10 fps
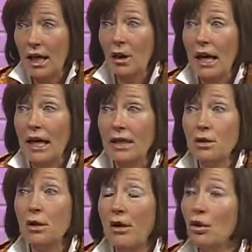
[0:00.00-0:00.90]
And
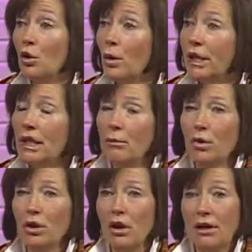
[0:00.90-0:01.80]
we have a growing
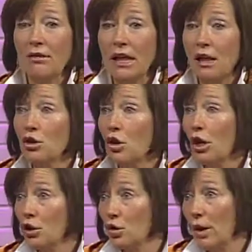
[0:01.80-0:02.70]
number of
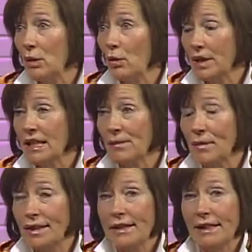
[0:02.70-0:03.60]
kindergarten grade one
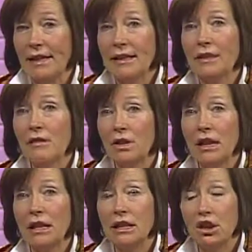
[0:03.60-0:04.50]
splits, and that's a
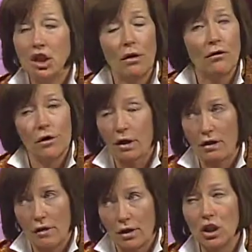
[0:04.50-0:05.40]
very, very,
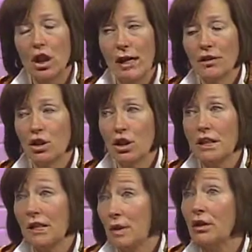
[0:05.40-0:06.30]
very challenging
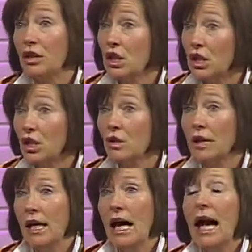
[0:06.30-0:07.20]
split that teachers
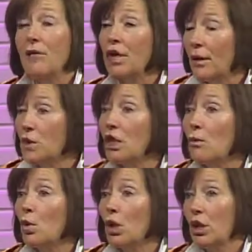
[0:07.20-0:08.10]
have come to the
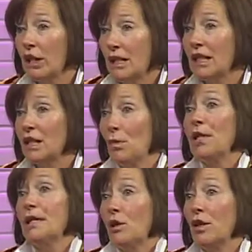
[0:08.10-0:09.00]
board and
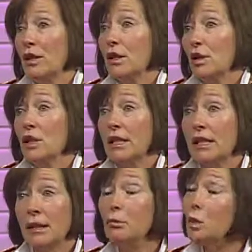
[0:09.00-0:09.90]
expressed their concerns and
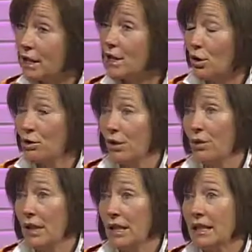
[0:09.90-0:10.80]
said, please don't do
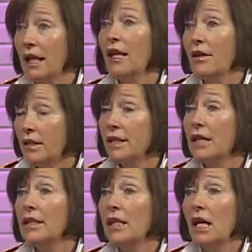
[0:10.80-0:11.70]
this. This
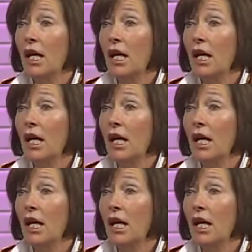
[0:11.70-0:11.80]
is